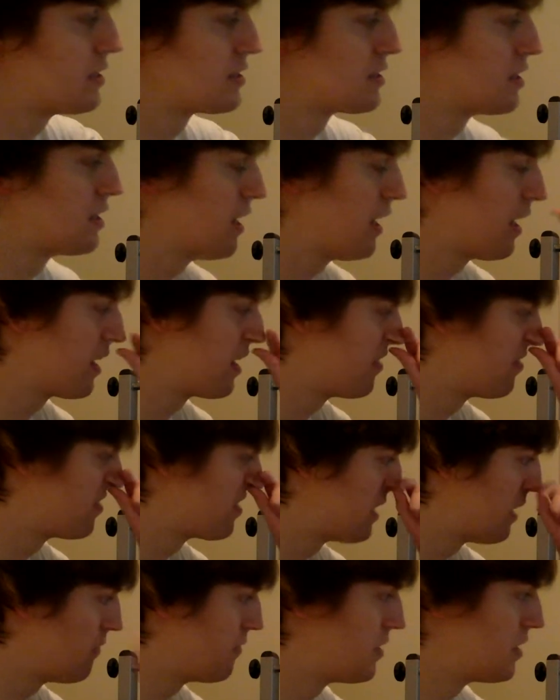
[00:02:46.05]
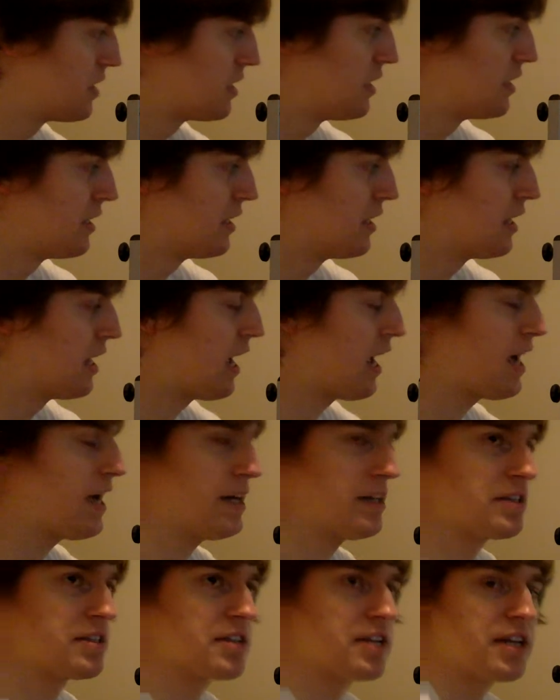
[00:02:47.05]
to negative 70 and
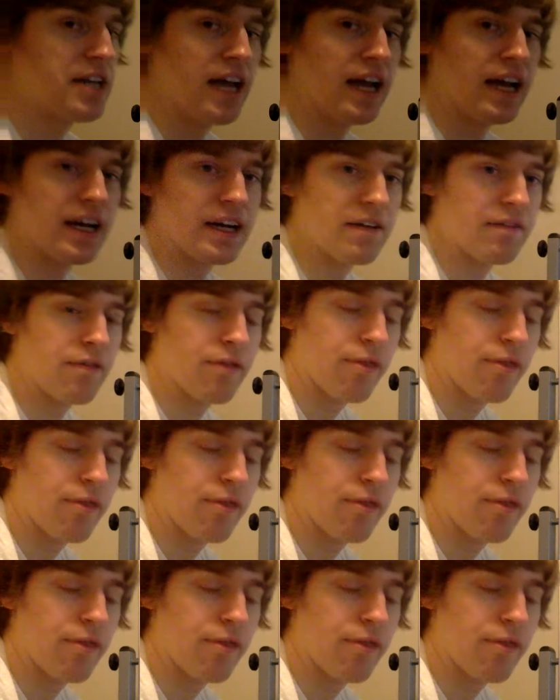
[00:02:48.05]
adds to negative